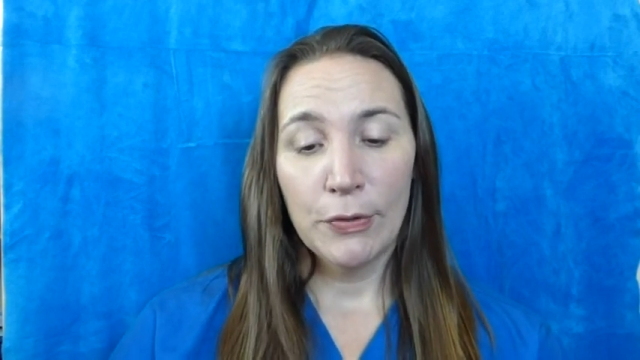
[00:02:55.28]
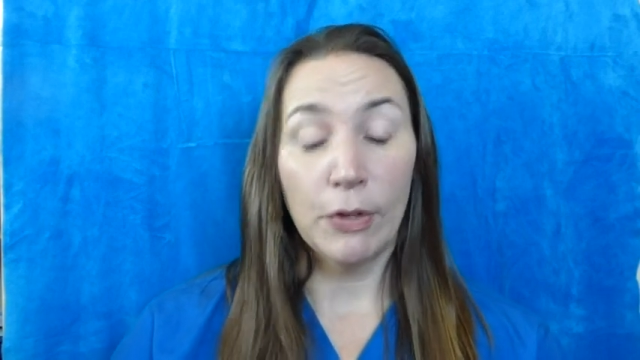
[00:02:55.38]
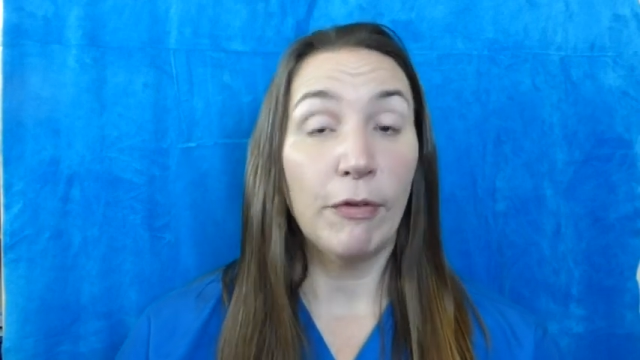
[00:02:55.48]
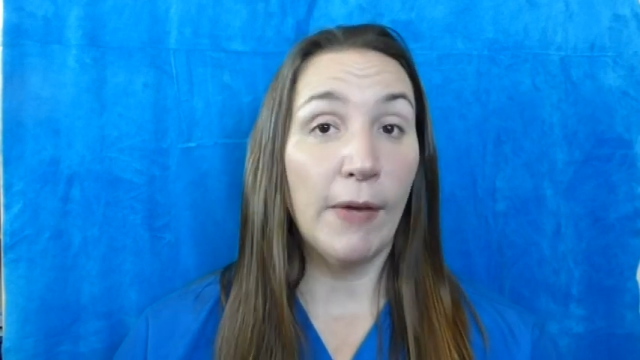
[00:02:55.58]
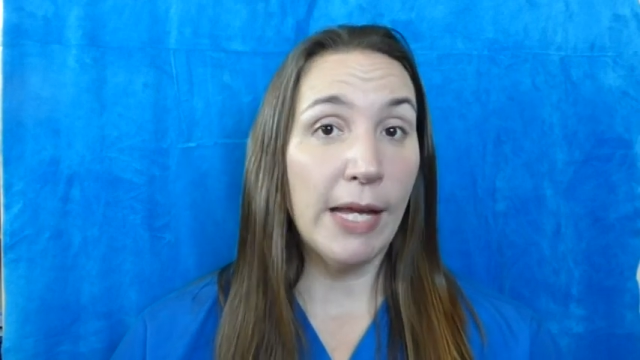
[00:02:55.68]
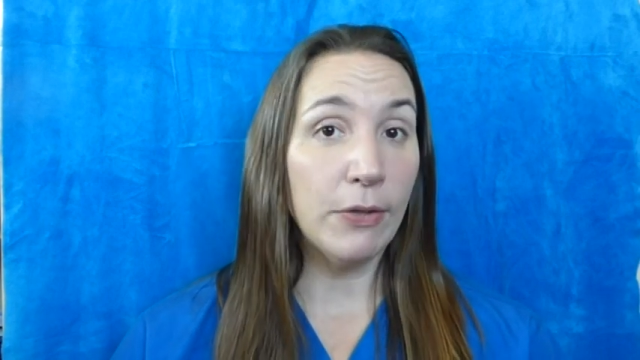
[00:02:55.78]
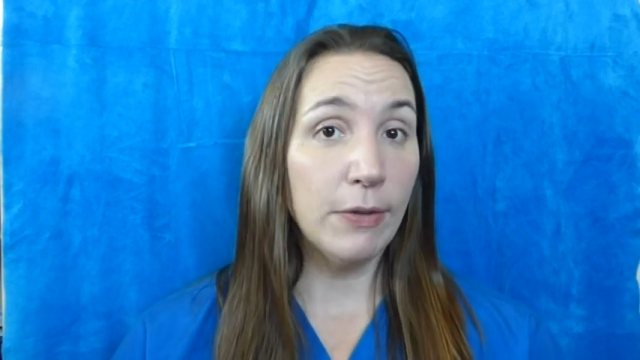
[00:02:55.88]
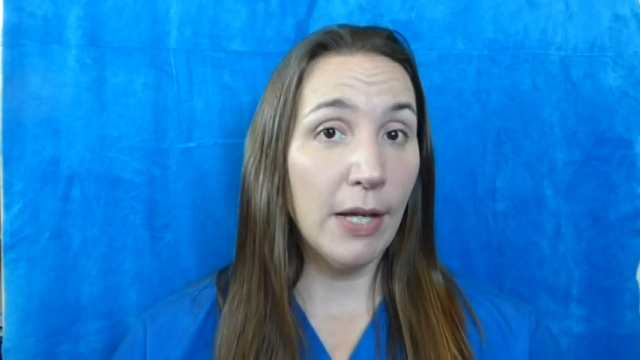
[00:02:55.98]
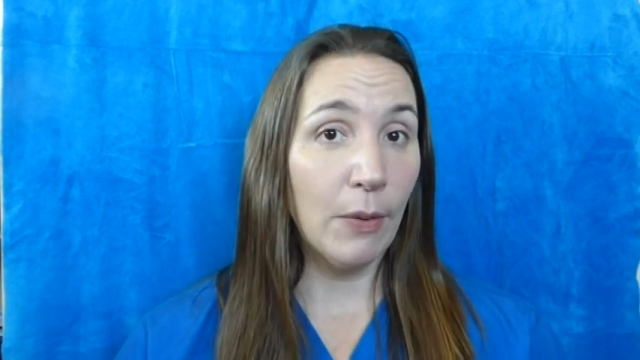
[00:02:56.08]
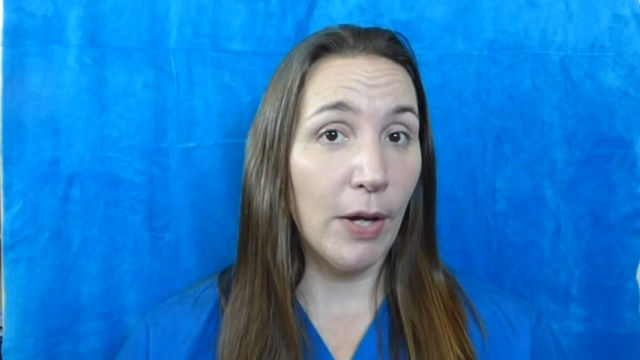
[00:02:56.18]
So if you
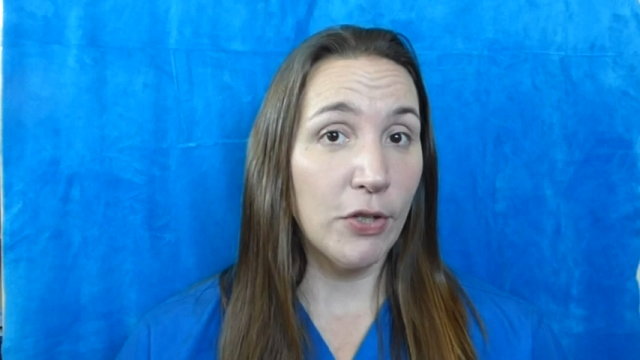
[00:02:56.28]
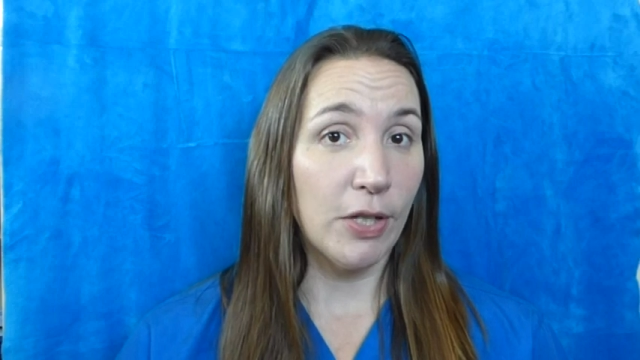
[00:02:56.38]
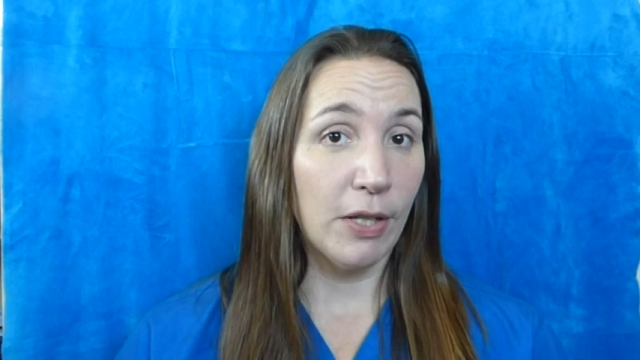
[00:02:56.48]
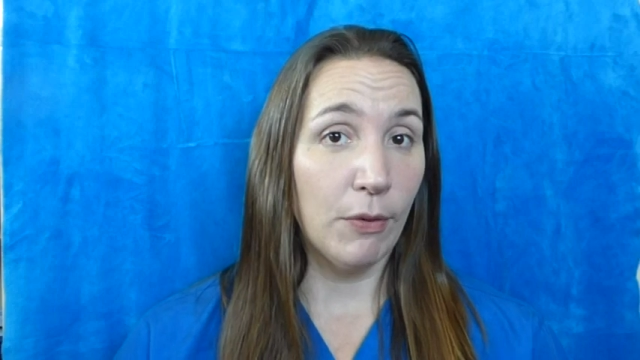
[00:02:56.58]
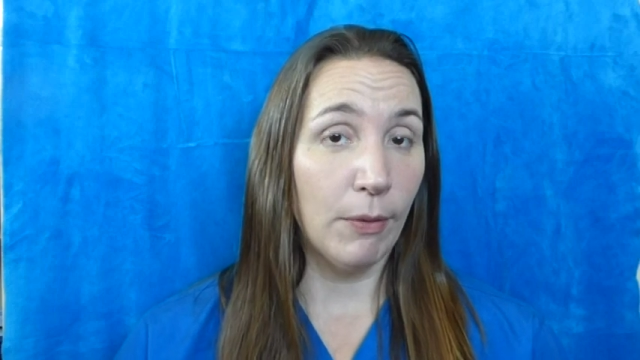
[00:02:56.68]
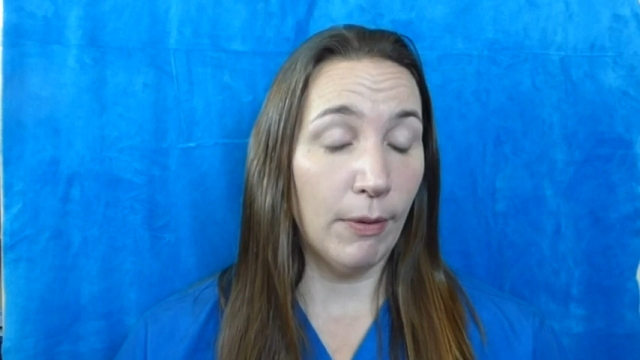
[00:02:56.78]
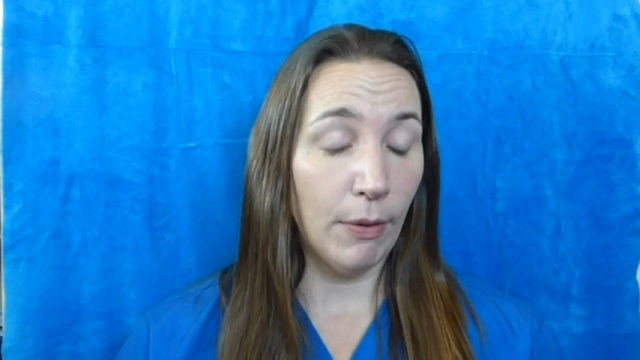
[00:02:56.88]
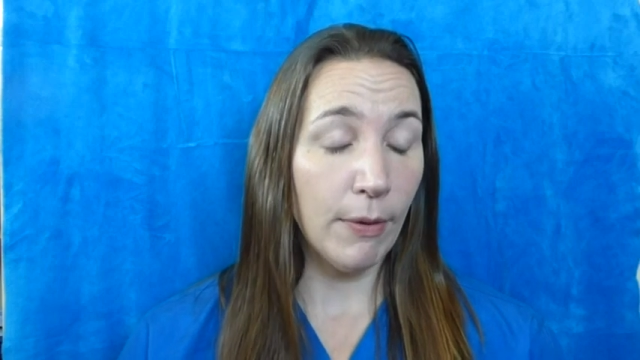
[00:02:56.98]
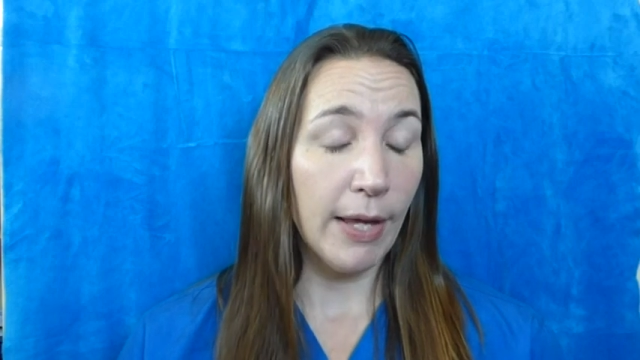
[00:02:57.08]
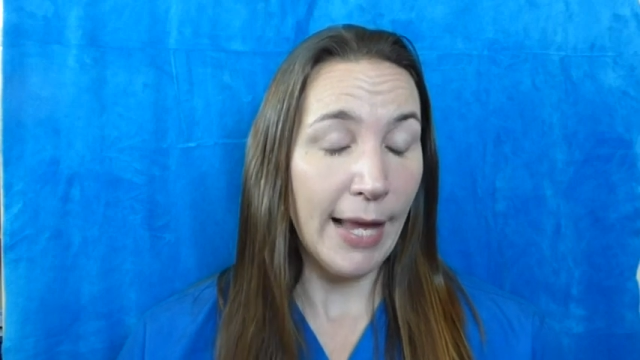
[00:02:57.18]
answered that question, you're
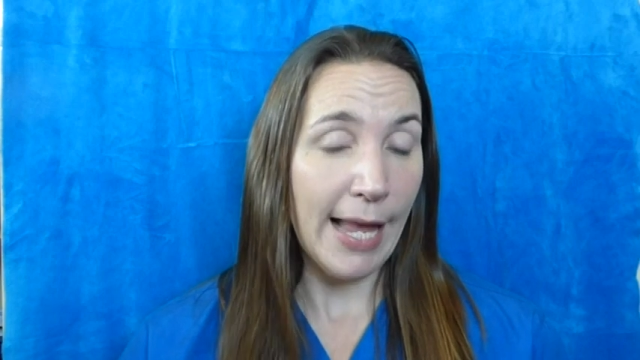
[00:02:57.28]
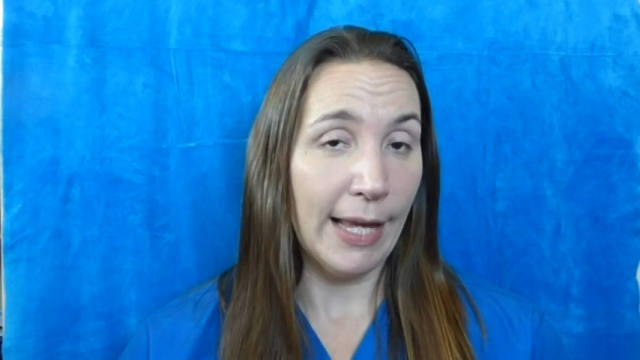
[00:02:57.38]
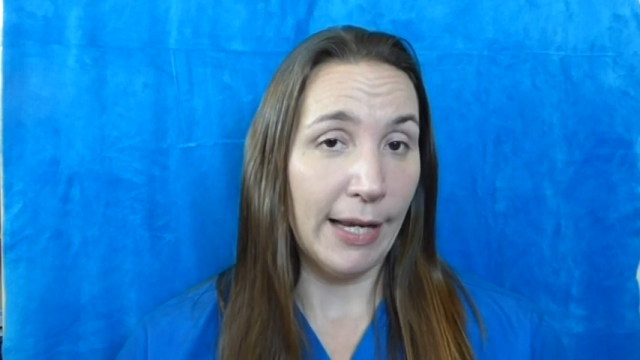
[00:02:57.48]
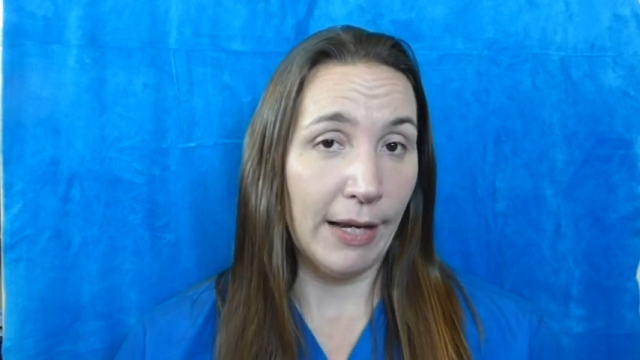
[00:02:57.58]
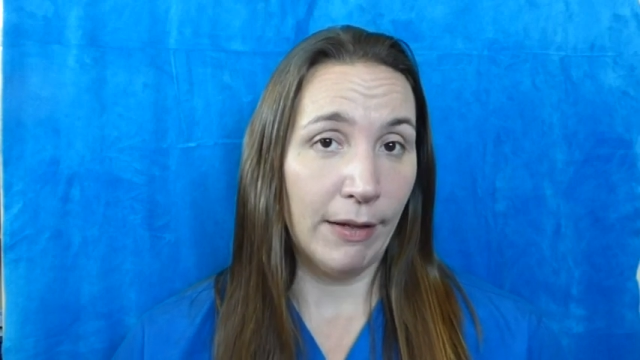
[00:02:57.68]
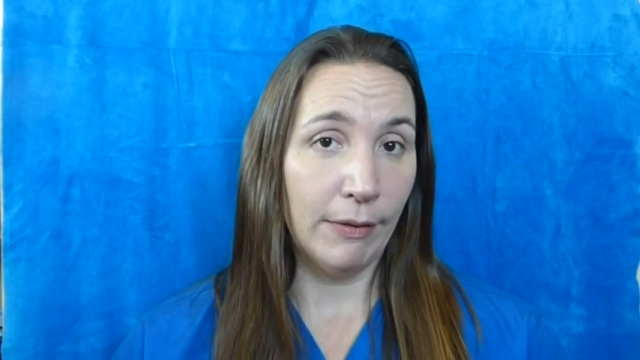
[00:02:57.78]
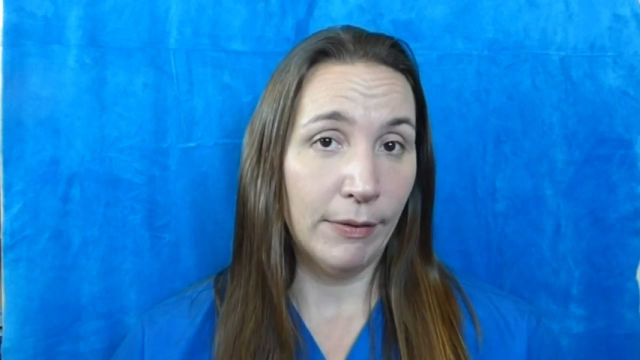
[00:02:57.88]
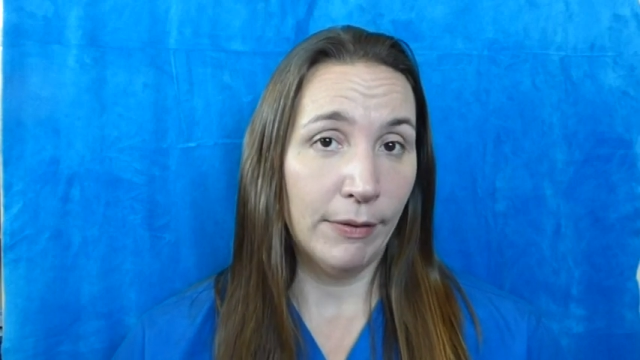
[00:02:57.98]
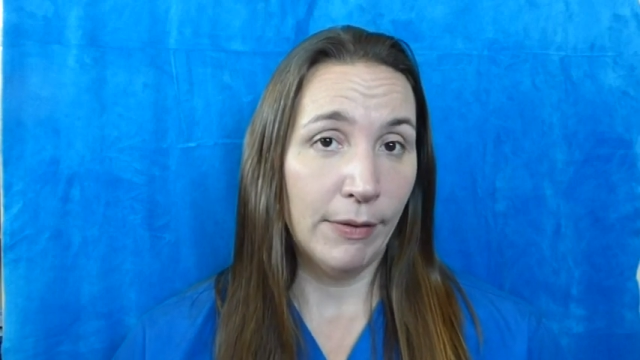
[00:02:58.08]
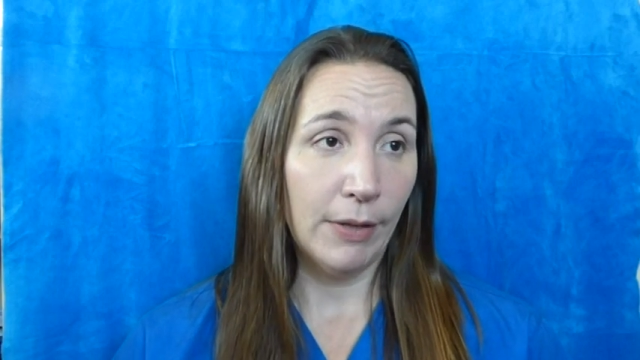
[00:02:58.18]
okay adding
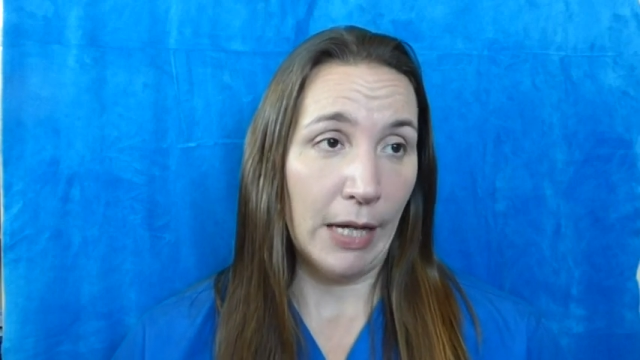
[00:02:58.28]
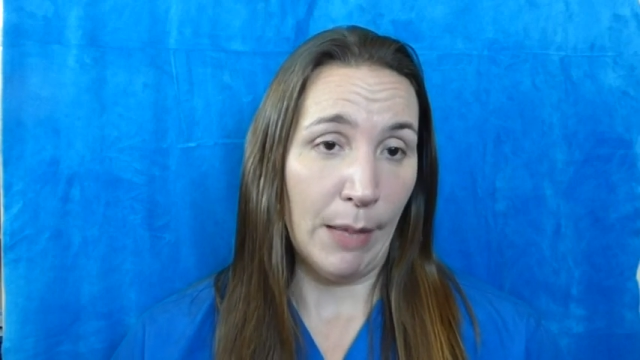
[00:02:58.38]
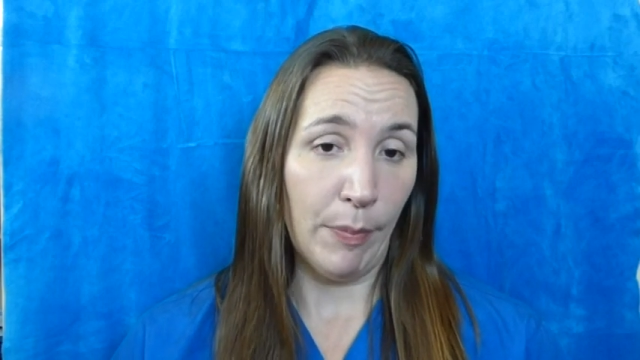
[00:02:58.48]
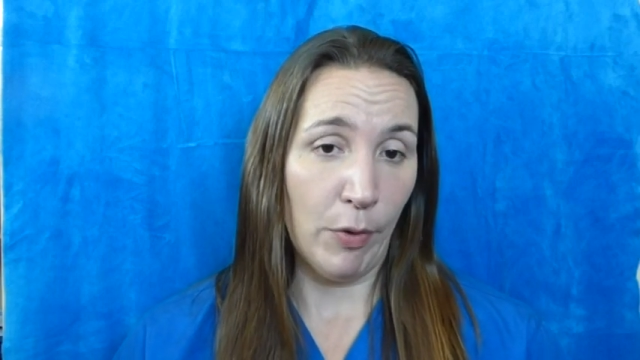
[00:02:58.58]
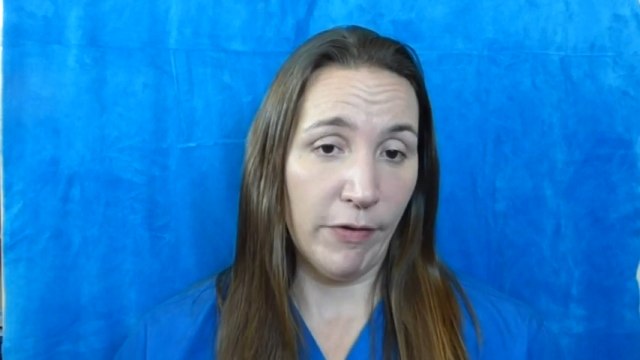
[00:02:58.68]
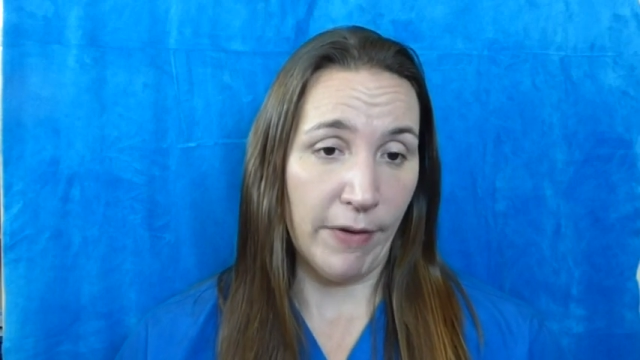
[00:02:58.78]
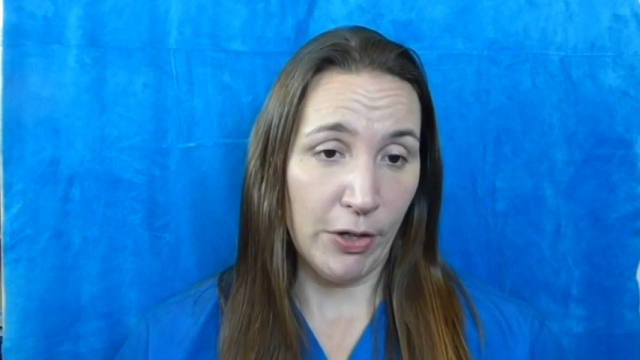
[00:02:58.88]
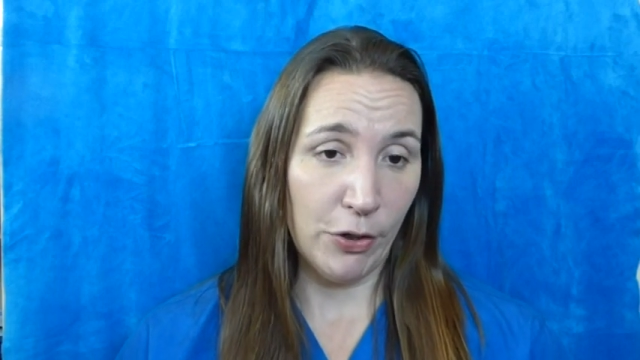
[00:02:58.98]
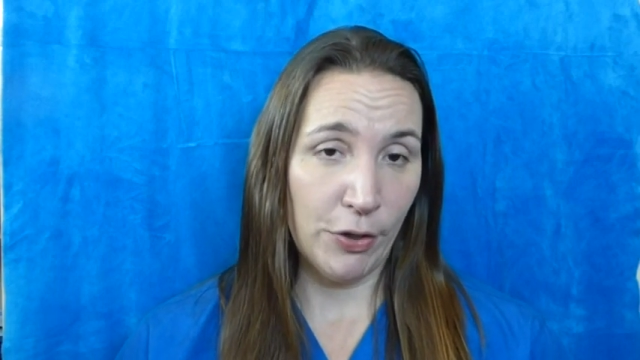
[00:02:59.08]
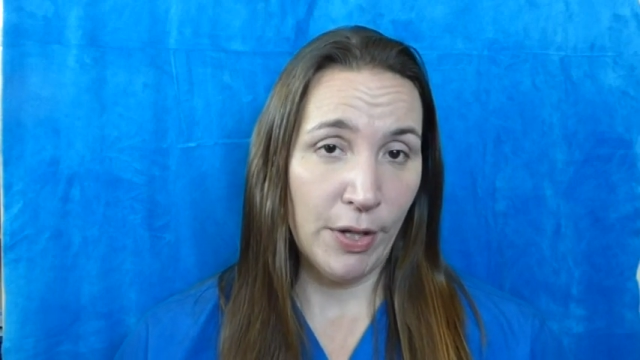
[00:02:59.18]
a couple more
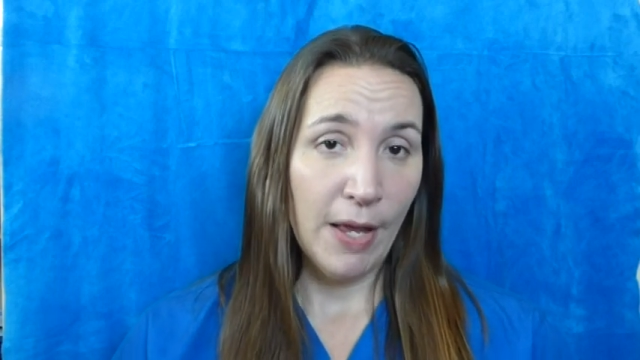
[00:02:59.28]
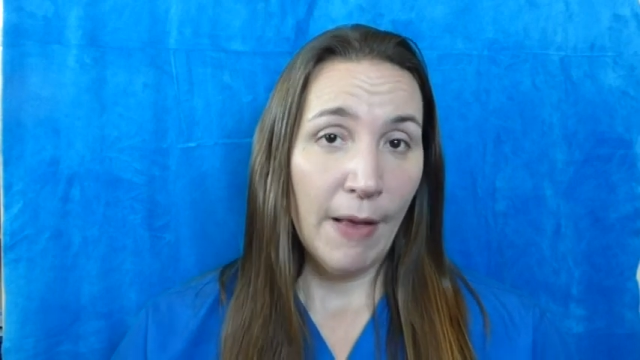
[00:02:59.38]
fish.